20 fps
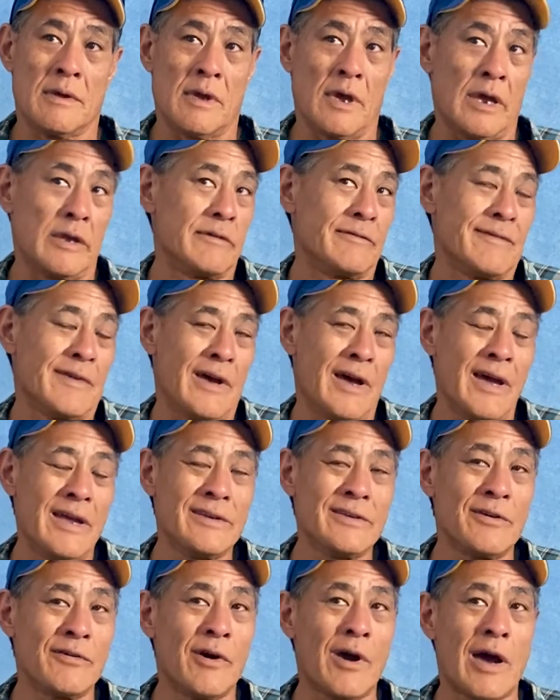I
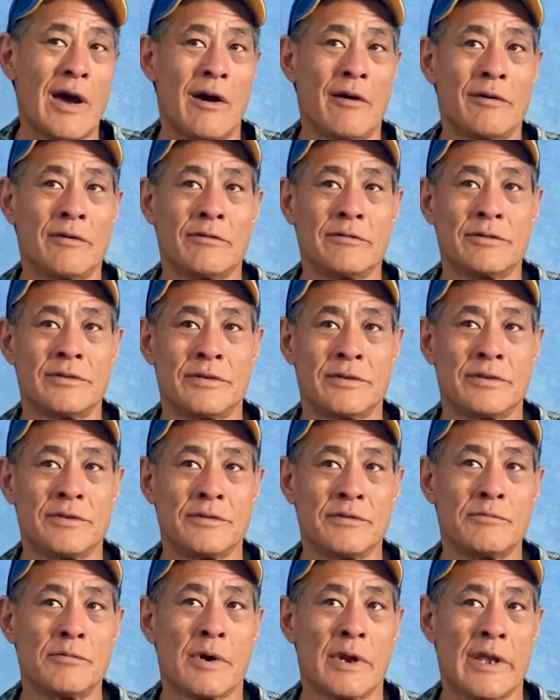know how to
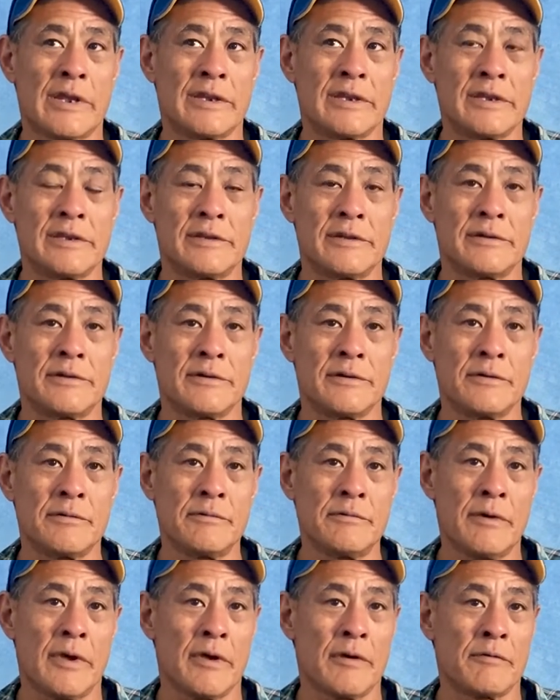do what I need to
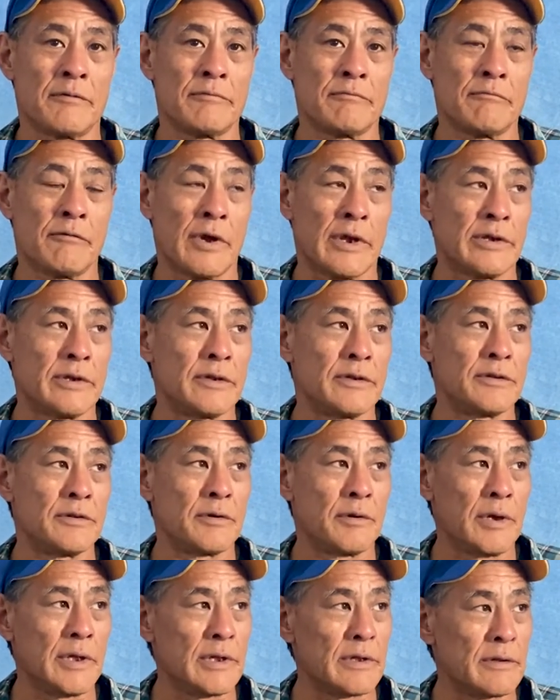do and when to
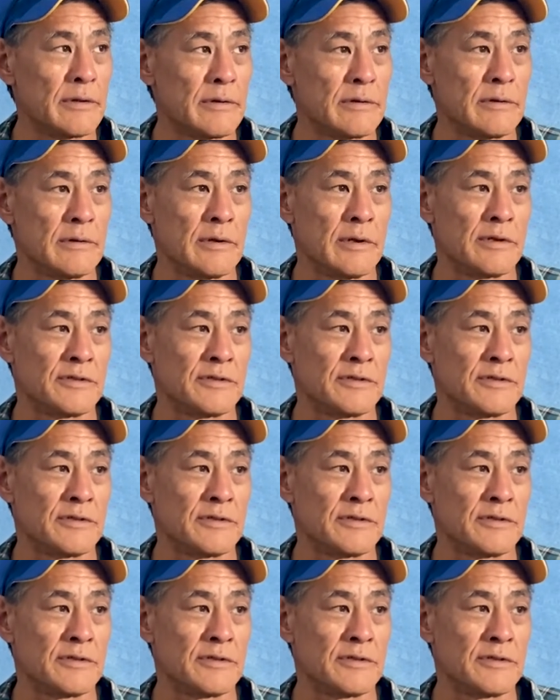do it. Mm-hmm.